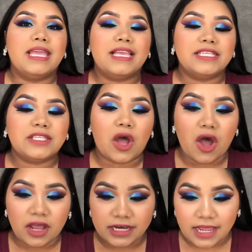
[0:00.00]
is
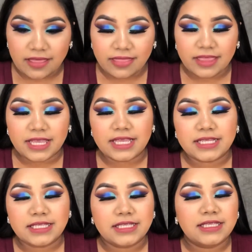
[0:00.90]
on
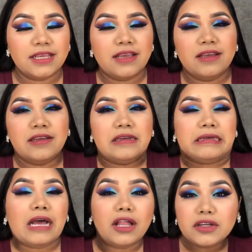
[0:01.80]
this
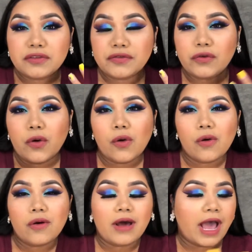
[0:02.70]

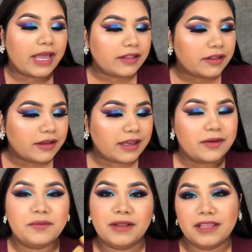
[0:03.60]
colorful eye look.
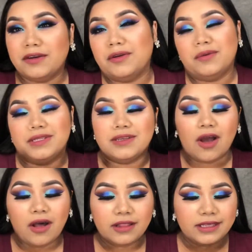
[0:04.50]
I really don't know what to
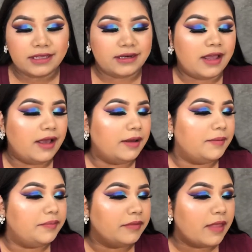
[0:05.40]
call it,
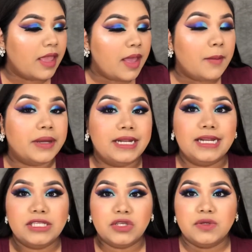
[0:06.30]
um, but it
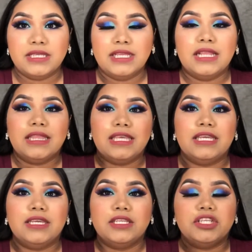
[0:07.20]
is using
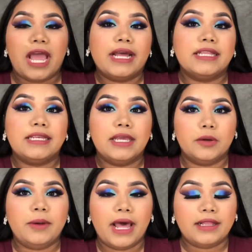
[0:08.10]
the Jaclyn
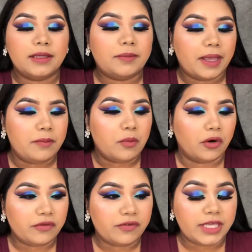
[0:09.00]
Hill palette by
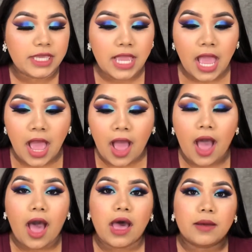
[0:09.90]
Morphe.
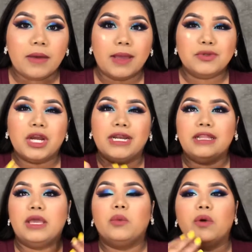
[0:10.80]
Um, I'm trying
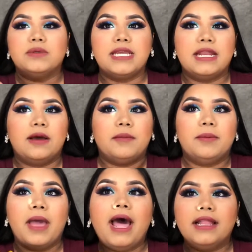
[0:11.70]
to like rotate out
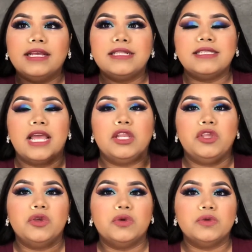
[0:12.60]
my palettes and
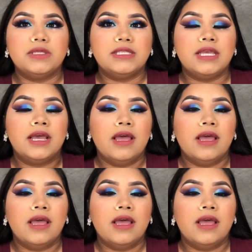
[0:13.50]
use